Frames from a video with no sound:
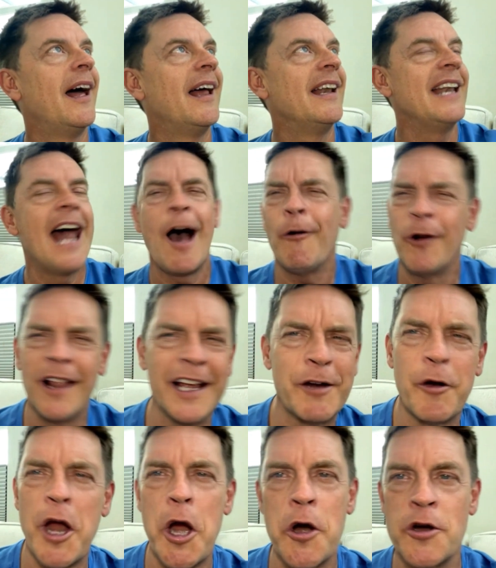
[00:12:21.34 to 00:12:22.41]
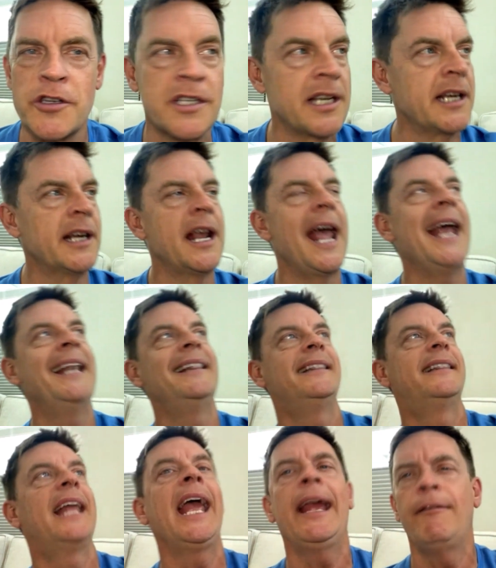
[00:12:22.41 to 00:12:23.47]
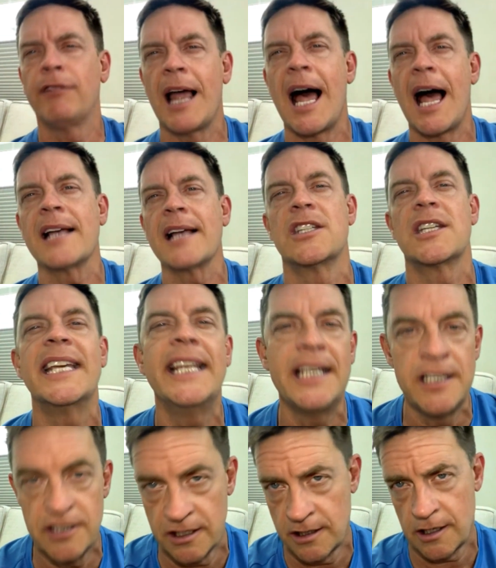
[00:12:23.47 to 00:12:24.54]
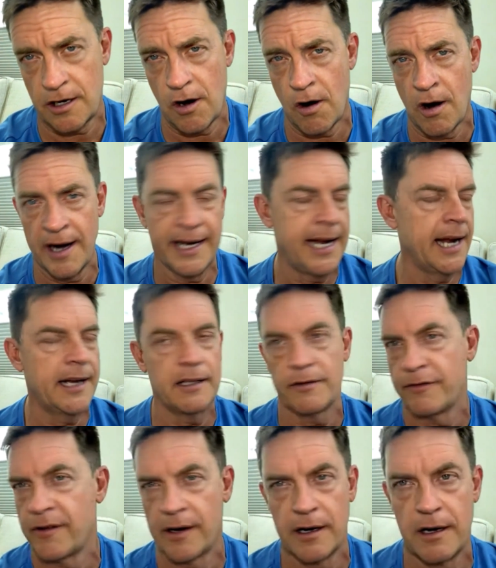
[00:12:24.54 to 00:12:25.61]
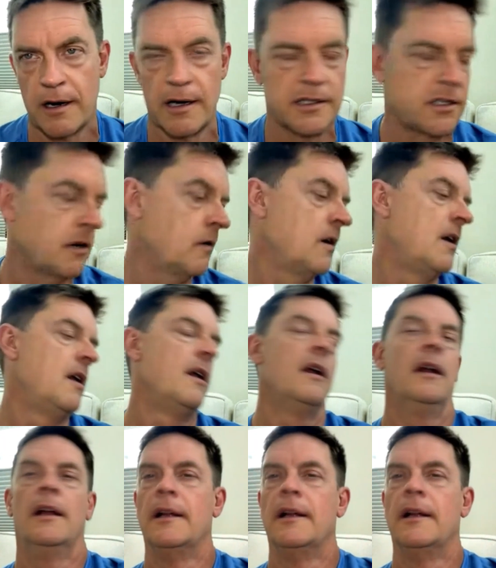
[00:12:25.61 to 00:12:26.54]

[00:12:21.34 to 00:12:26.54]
now we're like rehearsing, and Dave locks his keys in the car. He can't get the fucking car. So